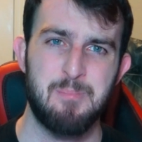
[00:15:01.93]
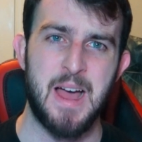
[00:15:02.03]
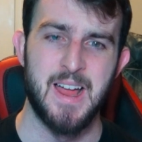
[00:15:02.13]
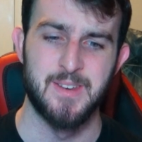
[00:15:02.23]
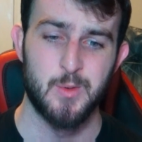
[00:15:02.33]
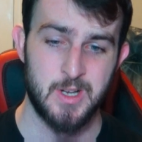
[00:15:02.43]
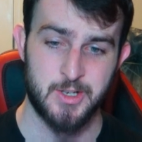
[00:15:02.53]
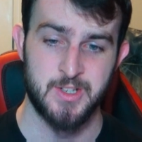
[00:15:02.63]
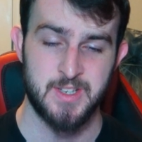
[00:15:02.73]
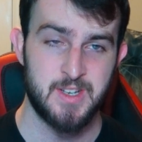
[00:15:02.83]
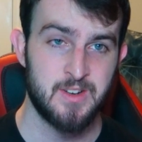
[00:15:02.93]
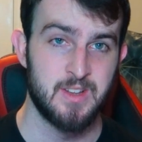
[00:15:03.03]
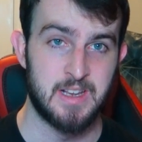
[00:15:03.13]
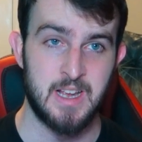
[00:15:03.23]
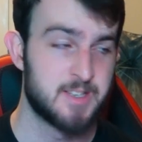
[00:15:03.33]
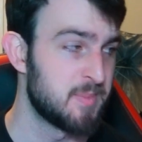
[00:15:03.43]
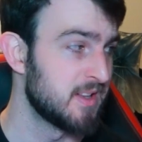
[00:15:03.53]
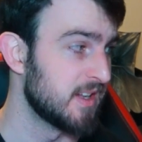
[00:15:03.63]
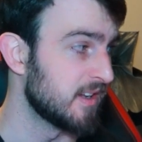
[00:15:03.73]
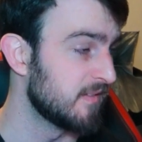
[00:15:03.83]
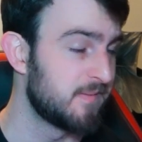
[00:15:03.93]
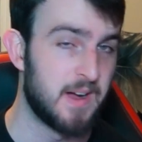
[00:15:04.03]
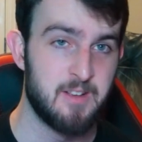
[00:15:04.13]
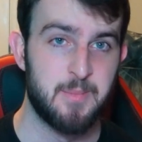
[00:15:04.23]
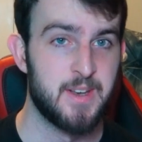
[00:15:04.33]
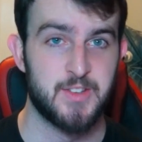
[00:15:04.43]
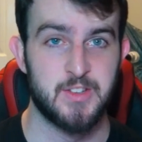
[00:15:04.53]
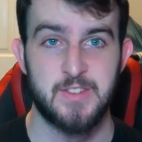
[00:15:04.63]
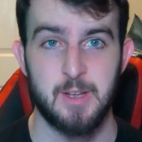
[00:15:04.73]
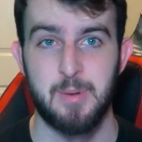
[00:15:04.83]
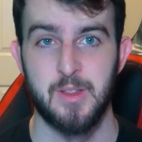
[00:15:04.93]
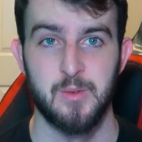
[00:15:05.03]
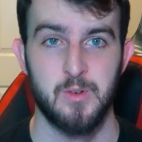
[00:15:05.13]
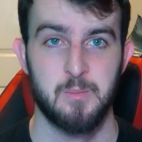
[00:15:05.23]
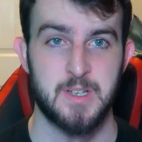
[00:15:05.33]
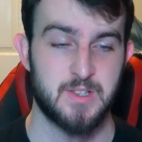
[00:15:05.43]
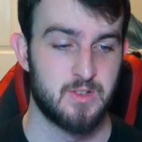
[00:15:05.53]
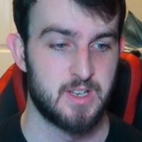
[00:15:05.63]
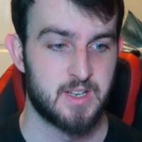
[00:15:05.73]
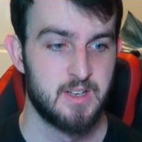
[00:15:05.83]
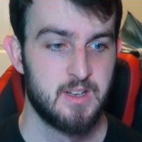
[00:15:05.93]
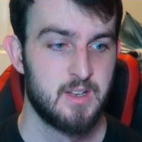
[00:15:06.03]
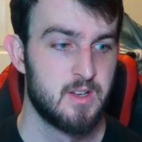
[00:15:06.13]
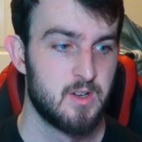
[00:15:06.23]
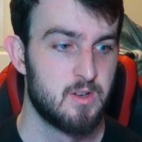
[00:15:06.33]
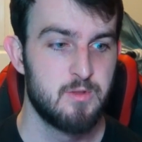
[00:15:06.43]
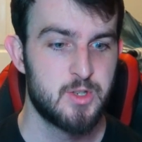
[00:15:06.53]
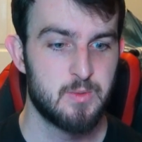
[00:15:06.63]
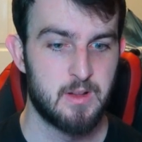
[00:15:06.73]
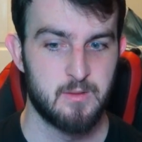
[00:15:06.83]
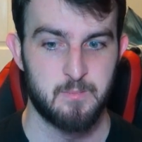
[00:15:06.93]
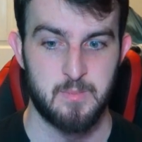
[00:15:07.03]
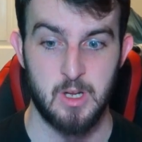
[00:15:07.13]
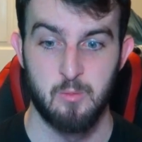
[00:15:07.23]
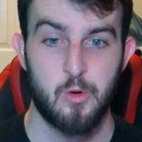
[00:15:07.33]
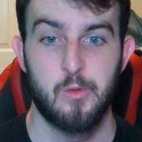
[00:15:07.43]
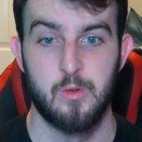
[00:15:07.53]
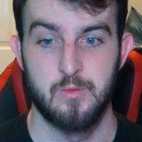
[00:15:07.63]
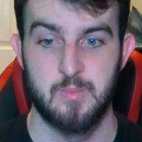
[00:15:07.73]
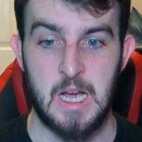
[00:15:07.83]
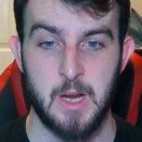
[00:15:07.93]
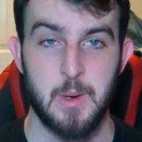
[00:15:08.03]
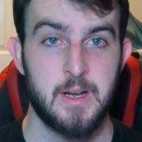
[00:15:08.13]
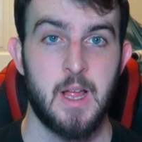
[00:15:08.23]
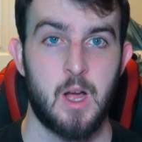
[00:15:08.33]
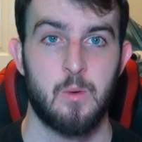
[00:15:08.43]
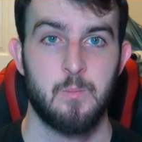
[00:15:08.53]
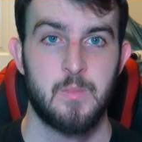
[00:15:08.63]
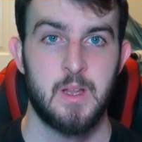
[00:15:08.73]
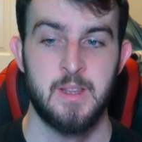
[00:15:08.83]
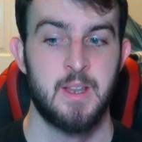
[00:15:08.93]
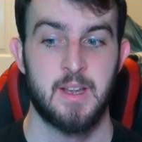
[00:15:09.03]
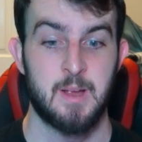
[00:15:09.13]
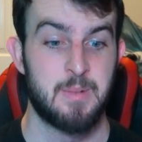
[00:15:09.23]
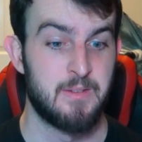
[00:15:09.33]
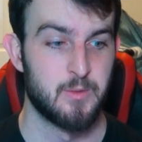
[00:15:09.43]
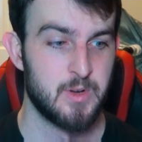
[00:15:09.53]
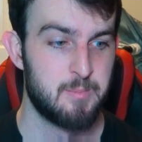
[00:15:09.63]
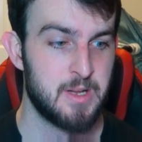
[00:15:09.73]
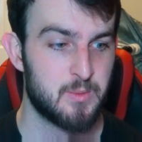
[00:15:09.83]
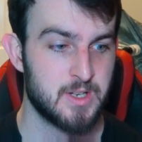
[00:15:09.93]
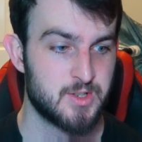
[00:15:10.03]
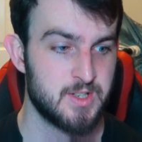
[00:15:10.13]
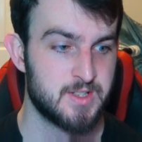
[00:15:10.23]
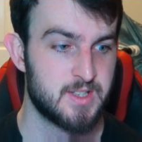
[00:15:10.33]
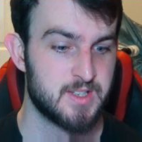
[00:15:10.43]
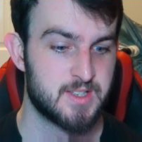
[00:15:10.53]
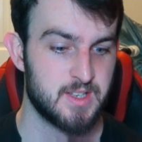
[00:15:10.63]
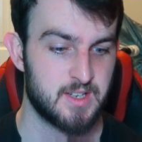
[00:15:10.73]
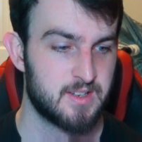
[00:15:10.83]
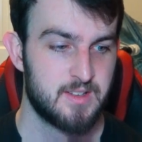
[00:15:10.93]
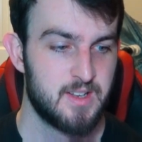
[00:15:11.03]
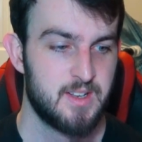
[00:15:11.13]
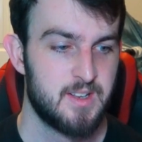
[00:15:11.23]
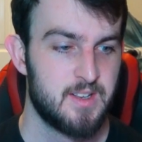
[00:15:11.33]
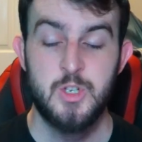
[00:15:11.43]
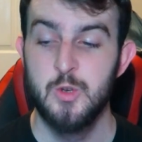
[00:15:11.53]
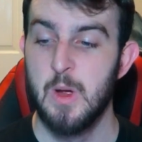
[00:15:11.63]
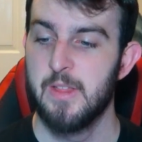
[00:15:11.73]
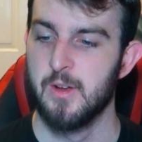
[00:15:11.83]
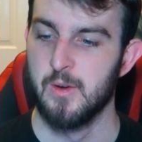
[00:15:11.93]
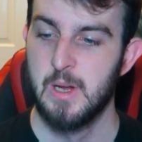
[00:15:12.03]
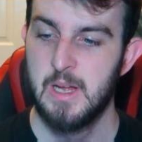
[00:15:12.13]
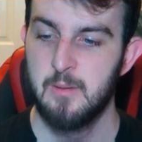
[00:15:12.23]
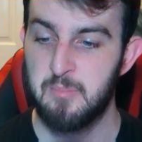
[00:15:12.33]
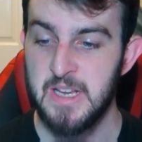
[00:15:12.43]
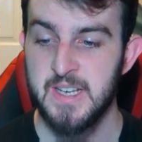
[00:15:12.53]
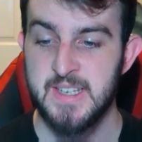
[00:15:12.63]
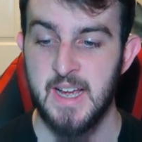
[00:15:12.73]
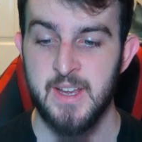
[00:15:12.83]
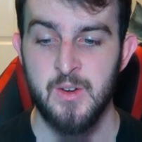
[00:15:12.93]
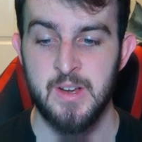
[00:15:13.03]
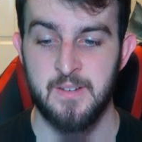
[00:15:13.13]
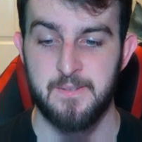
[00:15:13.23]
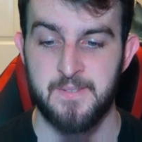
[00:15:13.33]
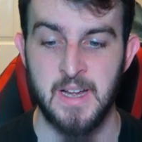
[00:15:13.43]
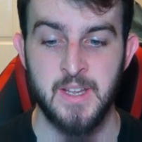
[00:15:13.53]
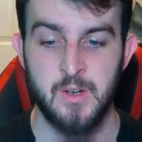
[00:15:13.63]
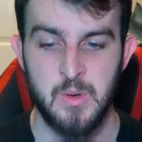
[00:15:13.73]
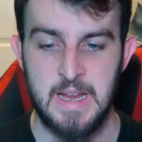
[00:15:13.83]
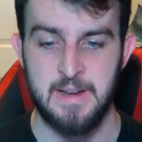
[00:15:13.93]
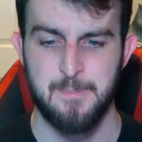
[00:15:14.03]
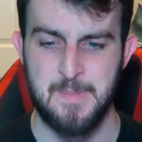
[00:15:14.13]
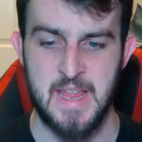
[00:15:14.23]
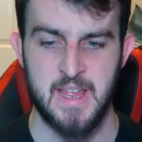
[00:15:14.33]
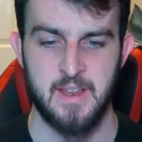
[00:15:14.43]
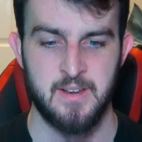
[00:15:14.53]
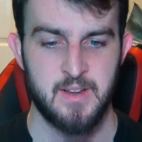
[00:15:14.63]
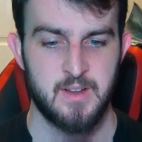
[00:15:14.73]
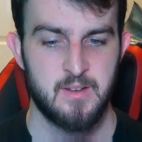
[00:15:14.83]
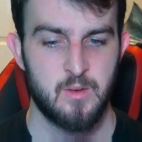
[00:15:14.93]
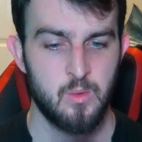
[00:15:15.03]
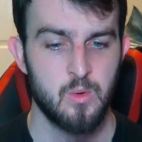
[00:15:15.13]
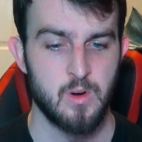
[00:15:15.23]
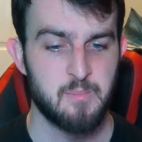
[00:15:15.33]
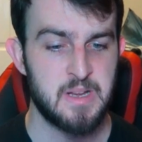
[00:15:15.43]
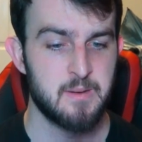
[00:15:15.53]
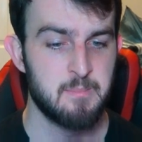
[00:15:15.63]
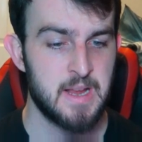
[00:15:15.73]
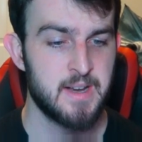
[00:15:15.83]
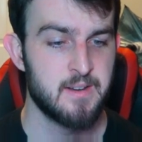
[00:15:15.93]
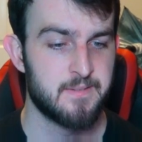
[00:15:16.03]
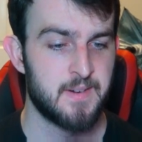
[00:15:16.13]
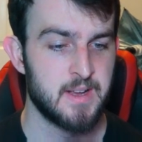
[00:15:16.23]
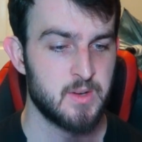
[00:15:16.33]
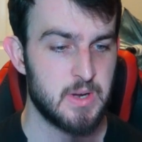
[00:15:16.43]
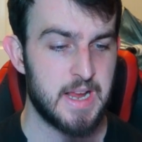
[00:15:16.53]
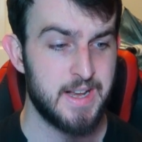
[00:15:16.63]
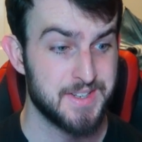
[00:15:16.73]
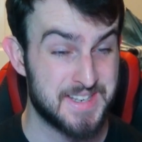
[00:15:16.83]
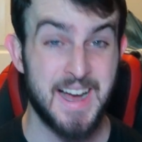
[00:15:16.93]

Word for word: a lot of bad questions in here. Like I spent like five minutes just skipping through them because they're like, would you rather be immortal or die right now? And then I kept having repeat questions, and it's like, would you rather beat a tiger in a fight who ate a man, or beat a man in a fight who